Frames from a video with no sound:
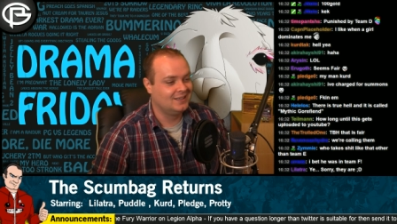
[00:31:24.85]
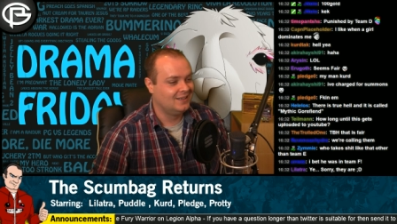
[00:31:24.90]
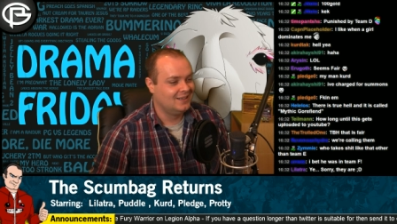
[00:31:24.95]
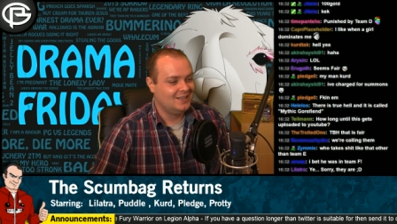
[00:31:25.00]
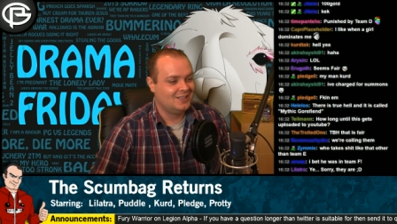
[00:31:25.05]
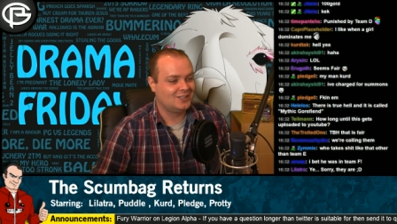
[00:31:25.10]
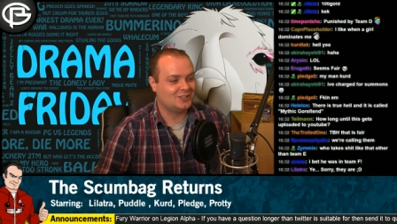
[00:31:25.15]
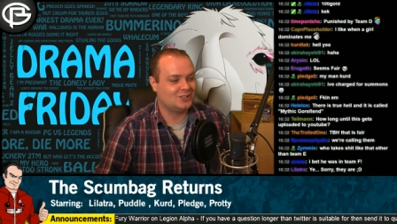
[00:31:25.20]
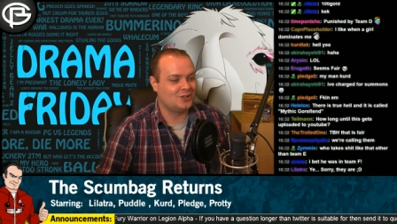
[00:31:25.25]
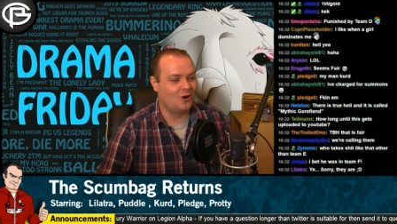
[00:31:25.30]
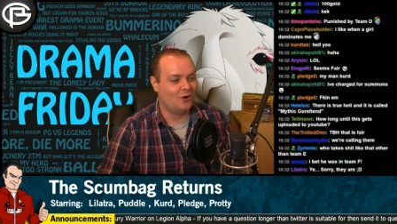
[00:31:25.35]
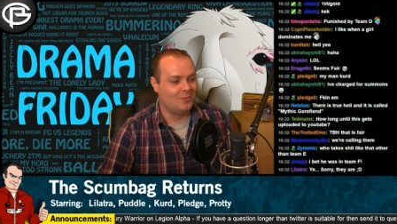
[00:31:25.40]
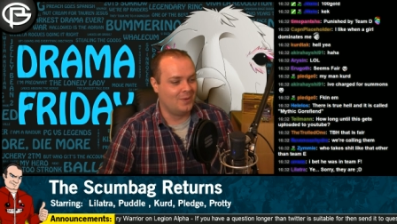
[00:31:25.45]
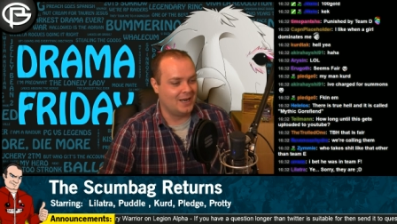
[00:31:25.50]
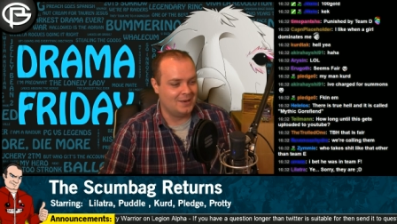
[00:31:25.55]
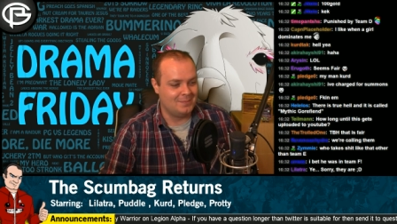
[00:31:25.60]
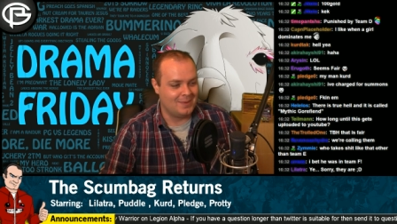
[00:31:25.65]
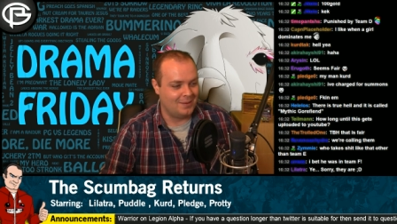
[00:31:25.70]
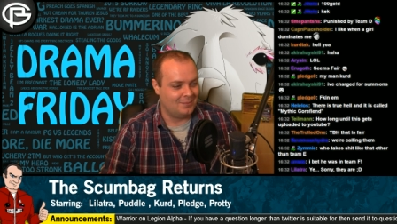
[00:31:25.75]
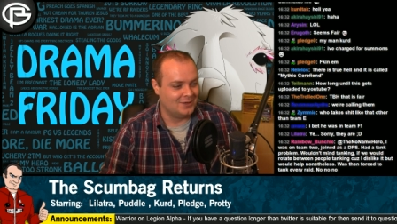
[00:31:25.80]
So many
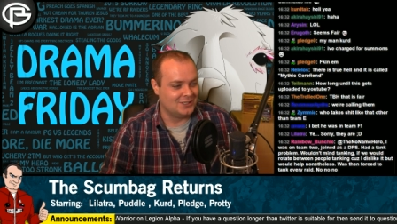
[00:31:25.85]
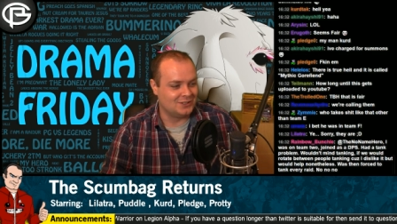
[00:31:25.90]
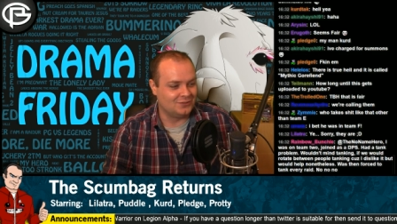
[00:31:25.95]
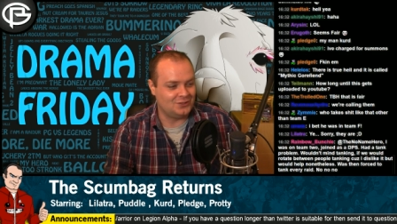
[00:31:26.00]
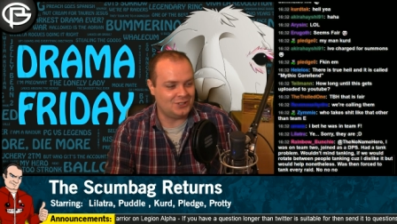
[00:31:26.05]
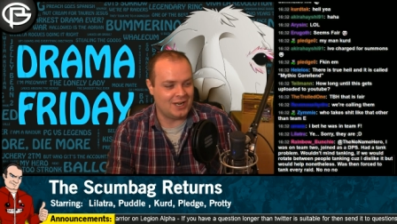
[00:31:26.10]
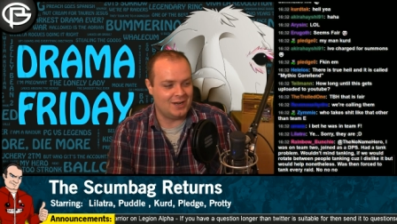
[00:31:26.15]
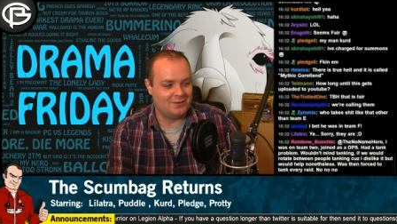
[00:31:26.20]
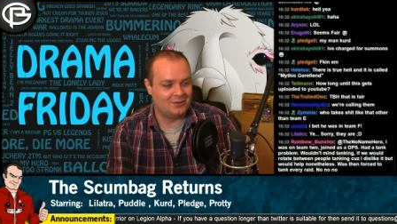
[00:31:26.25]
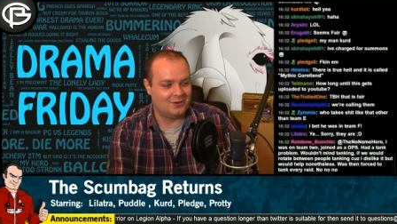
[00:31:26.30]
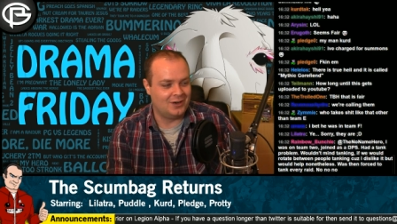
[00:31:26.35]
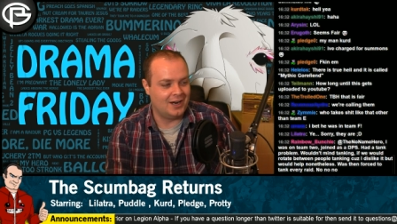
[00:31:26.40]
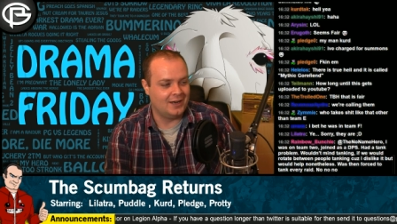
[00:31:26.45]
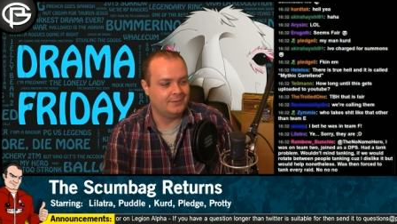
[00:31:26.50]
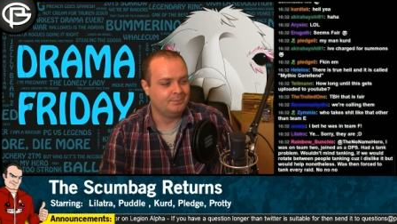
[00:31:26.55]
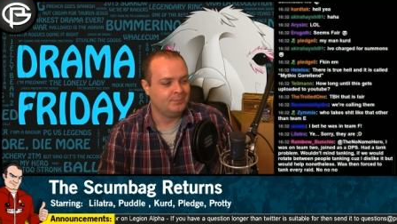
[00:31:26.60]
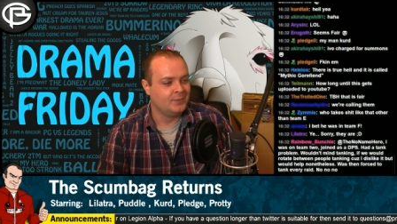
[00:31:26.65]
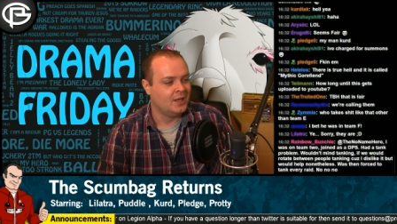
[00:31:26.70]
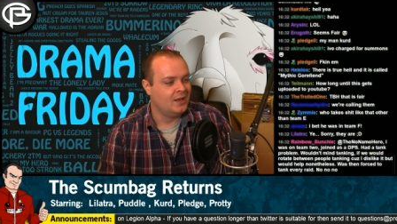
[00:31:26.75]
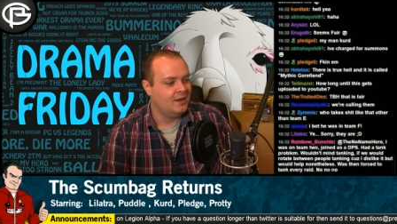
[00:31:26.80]
memories of Shade of Aran.
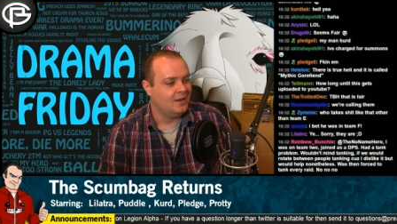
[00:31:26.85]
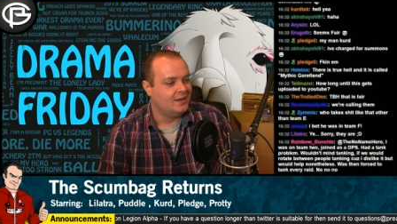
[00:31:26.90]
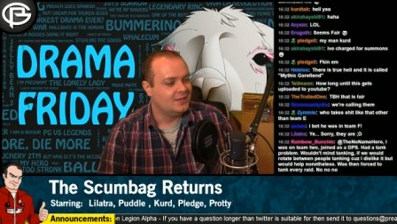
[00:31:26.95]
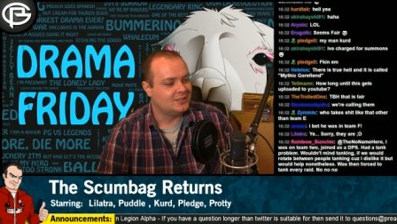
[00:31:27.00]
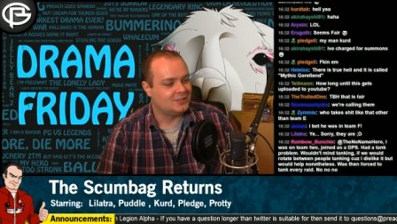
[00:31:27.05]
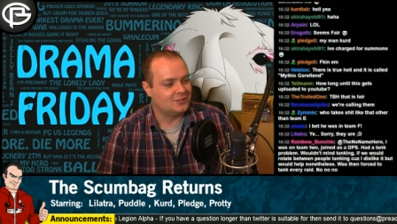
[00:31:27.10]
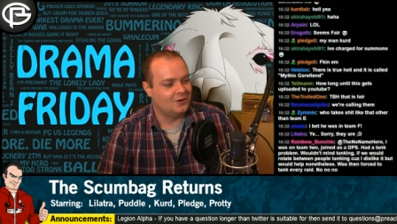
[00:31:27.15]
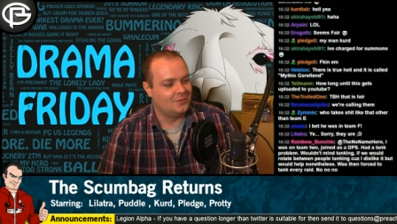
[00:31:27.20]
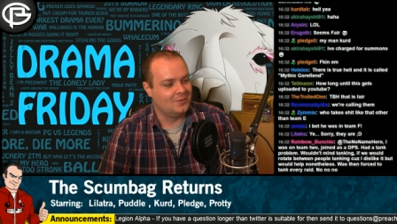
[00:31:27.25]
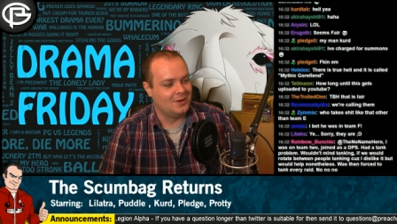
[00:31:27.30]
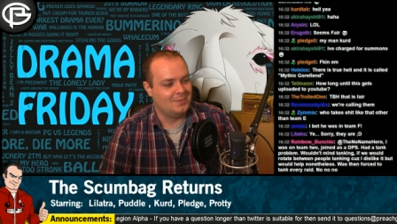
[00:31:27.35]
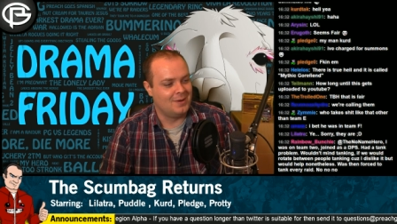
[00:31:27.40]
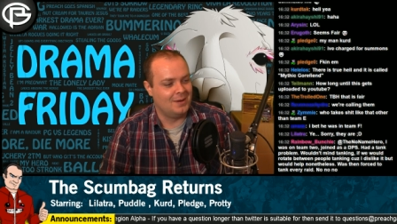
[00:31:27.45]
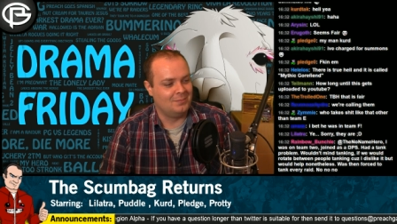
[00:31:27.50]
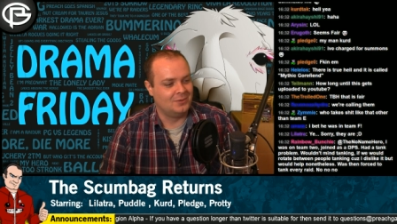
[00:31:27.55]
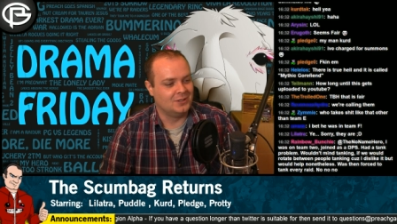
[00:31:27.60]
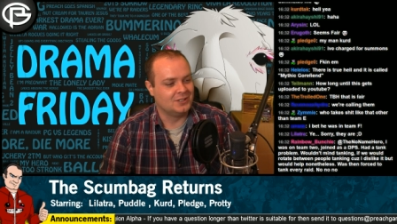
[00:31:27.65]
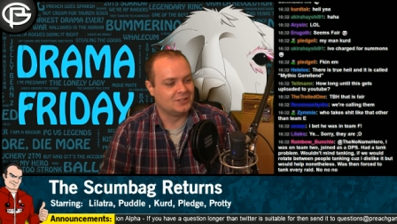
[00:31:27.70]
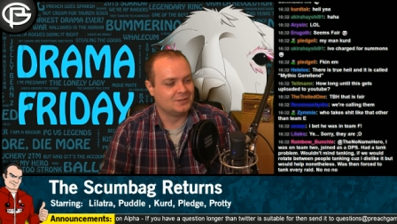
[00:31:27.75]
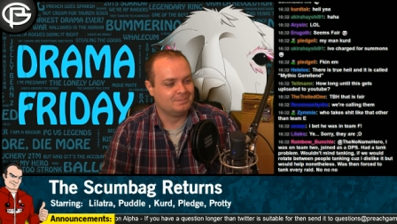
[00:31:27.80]
So many memories.